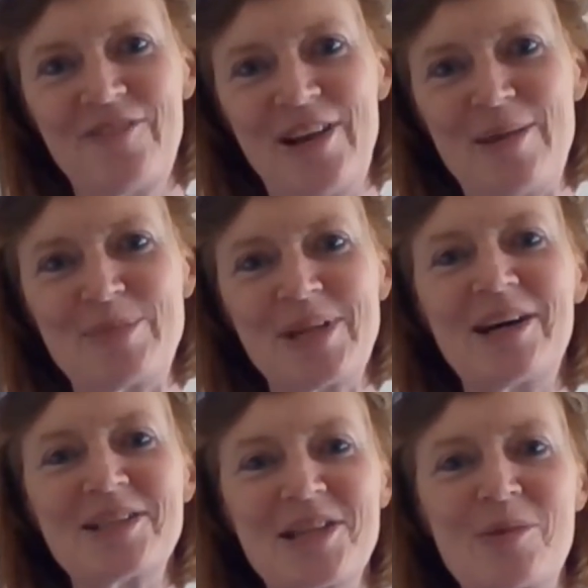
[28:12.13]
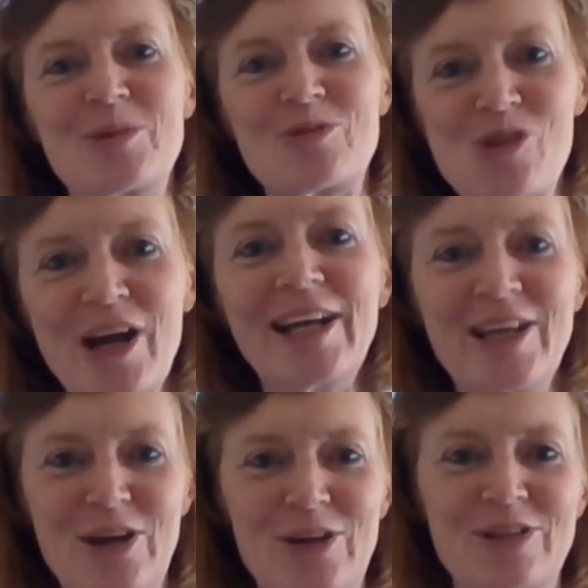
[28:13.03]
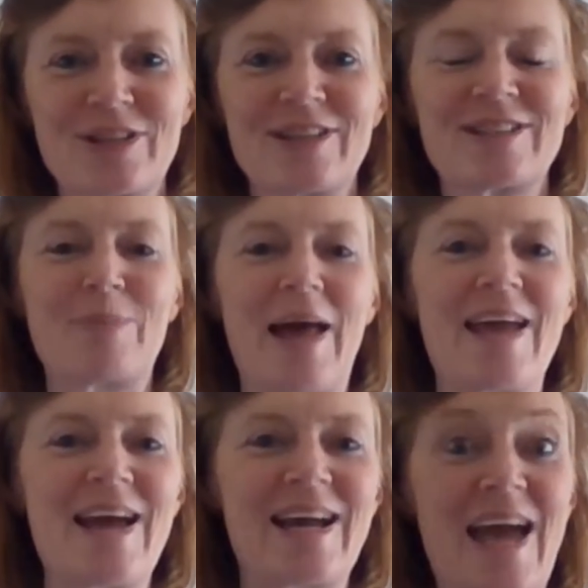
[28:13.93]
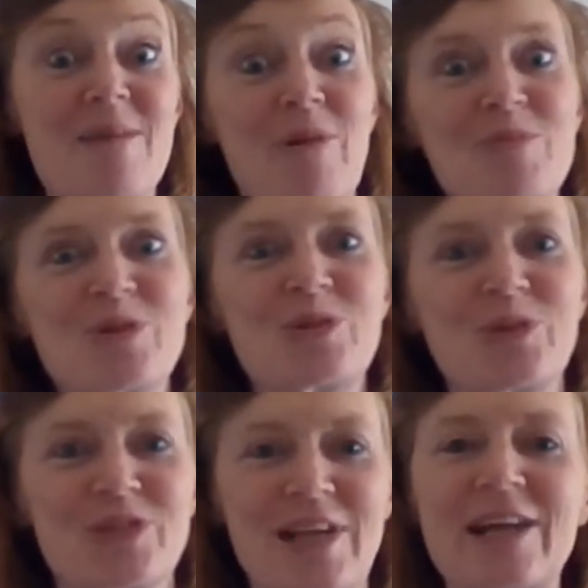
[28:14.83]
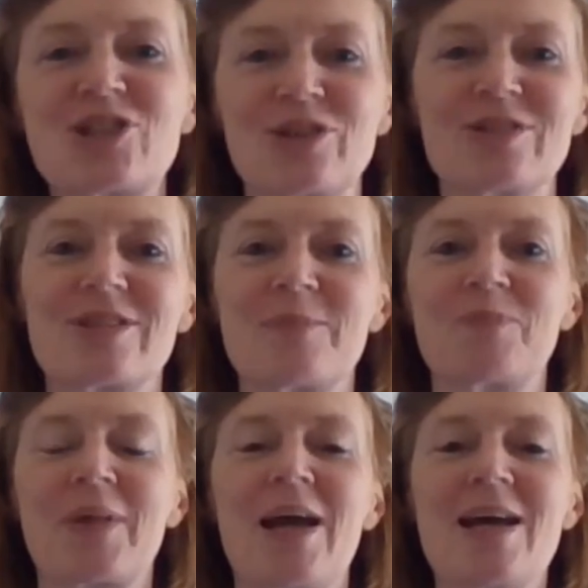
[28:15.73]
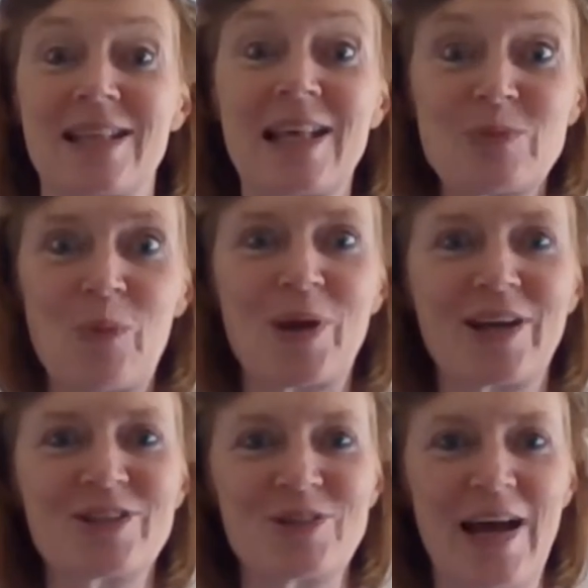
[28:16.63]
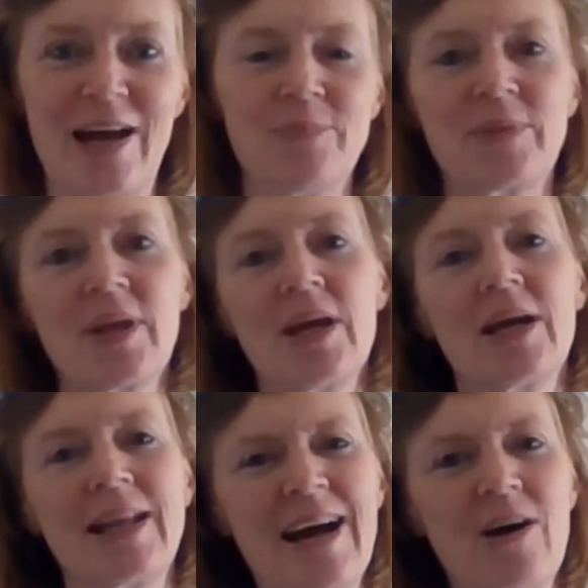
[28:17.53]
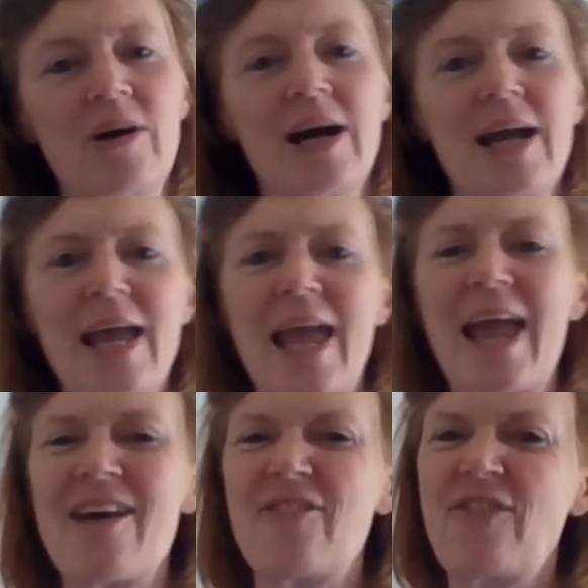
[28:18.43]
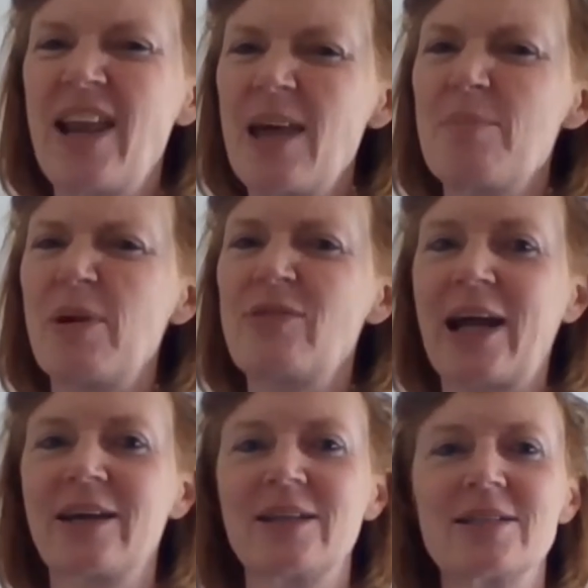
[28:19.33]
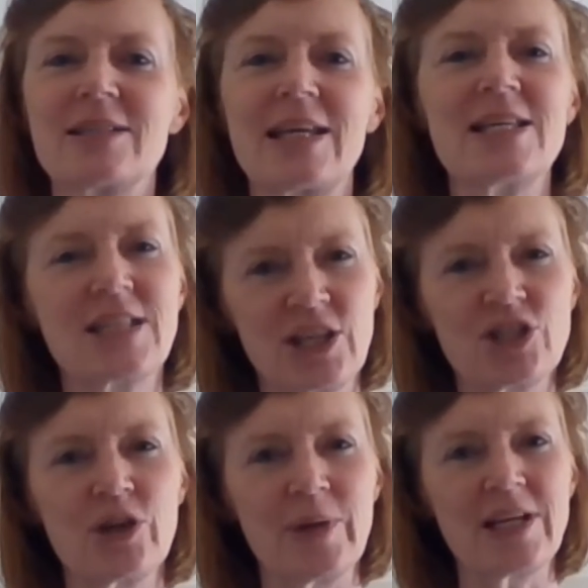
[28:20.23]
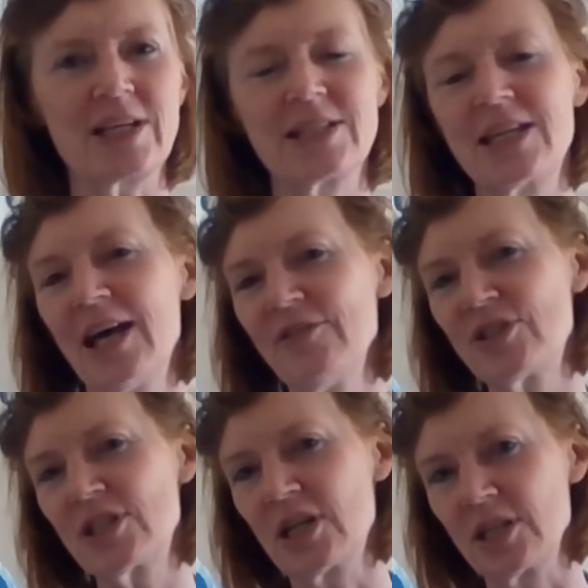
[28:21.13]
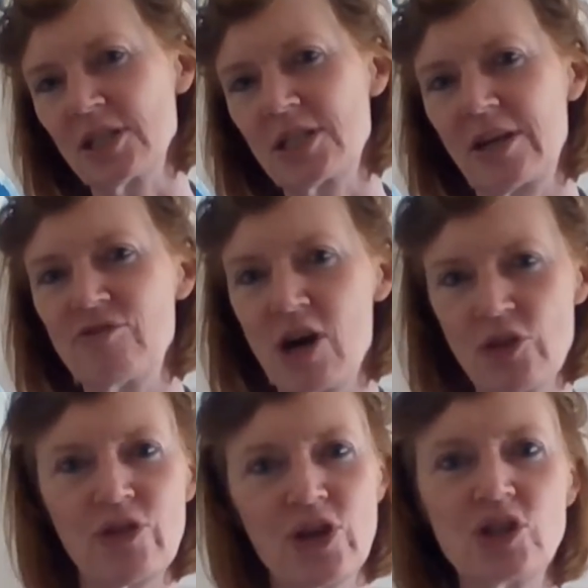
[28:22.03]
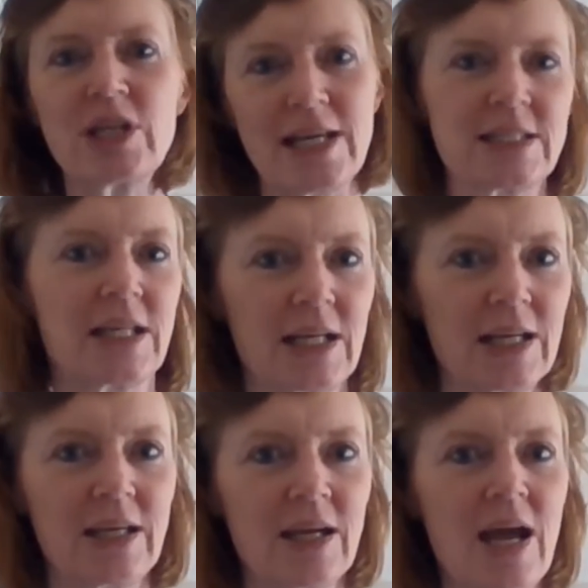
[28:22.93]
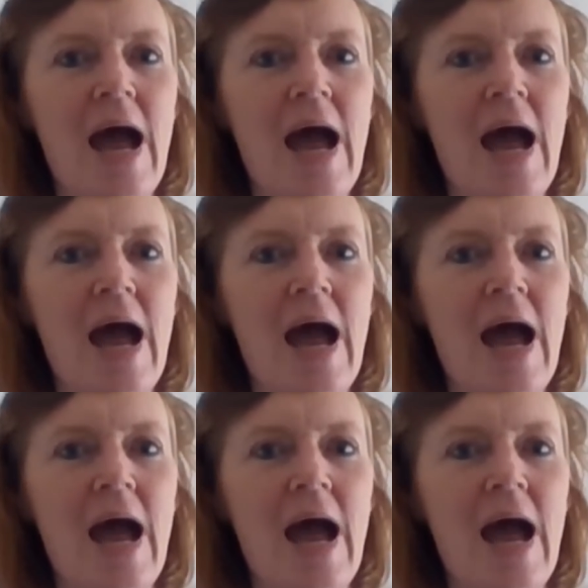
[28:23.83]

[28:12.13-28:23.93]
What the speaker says: Philip's idea was really good to play a game of musical statues. So that's what we're going to do now. Now, Philip reckons he's going to do it because he loves dancing rather enthusiastically